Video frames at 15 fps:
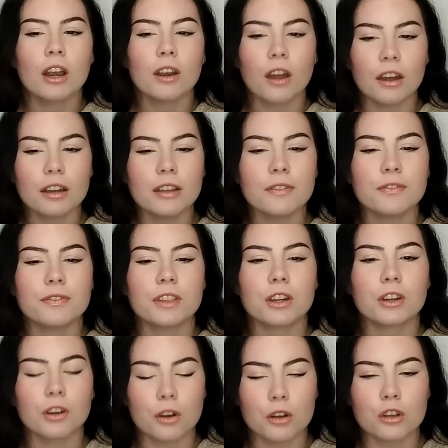a lot of
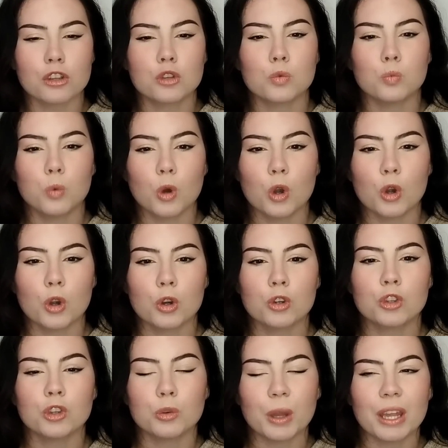the girls were
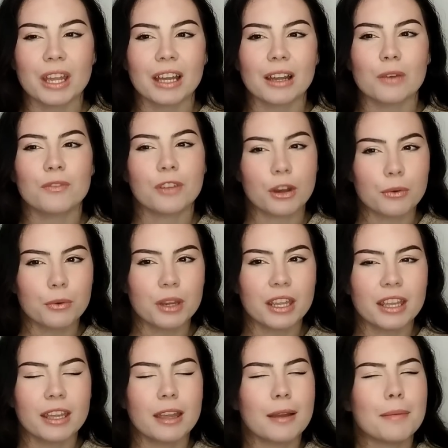doing
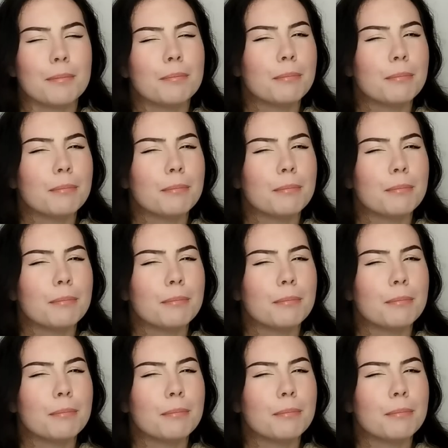very